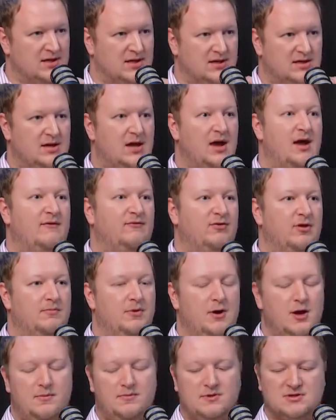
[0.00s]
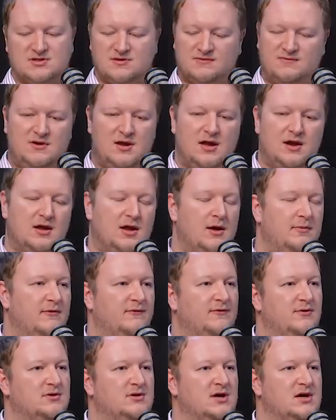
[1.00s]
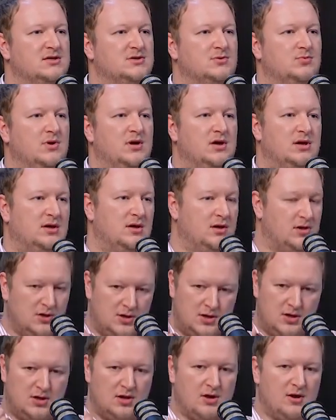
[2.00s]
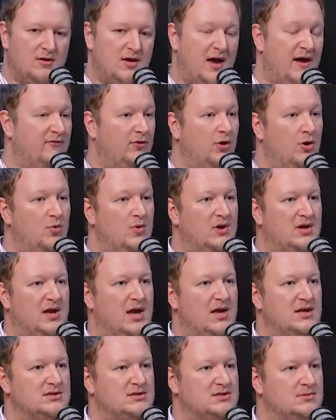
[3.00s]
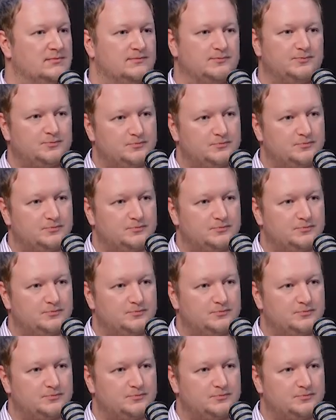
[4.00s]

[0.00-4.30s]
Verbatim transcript: They have the purpose of getting up a few days a week. You know, have long weekends